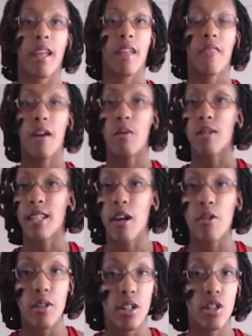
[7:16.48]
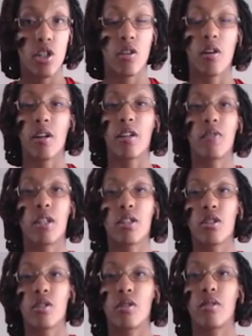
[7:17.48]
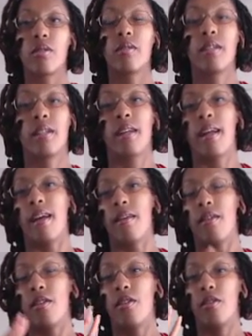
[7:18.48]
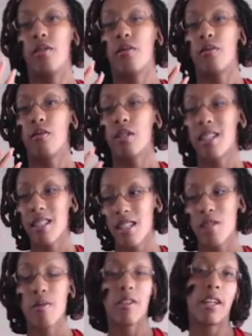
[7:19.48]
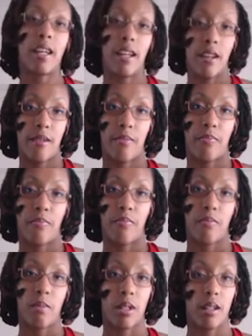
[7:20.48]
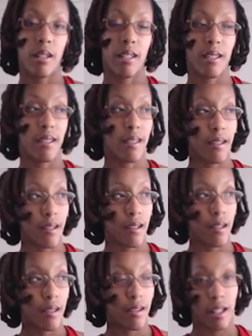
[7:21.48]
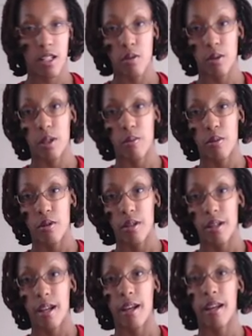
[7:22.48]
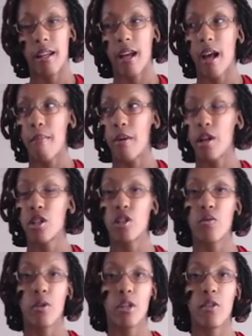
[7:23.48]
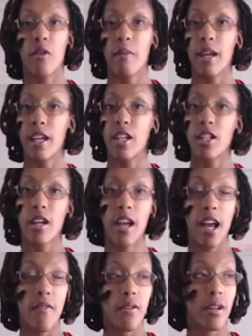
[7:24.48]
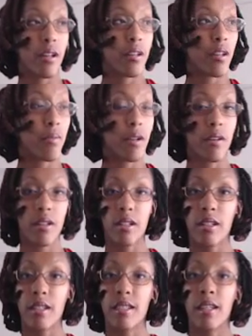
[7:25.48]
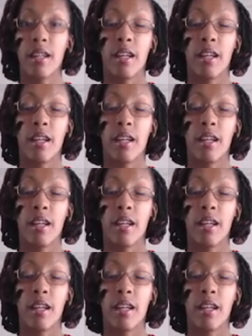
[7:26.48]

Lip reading: that was healthy and strong and functional, look and see what they ate, because that's really important. And I bet you whether you're from Asia, Africa, the Americas,